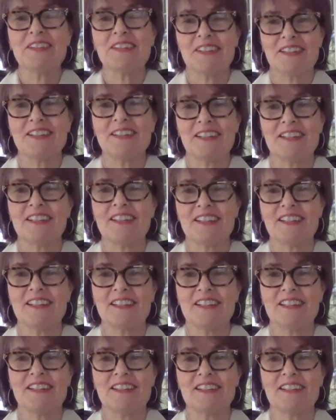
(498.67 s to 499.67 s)

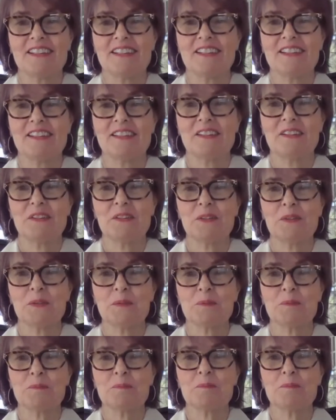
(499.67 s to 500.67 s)

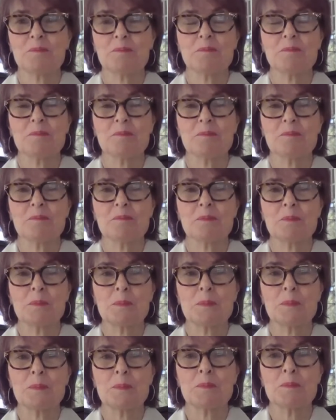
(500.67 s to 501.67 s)

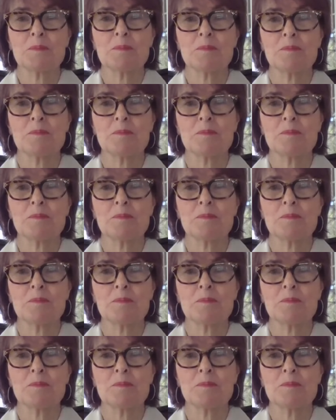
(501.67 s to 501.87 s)
The person shown says nothing.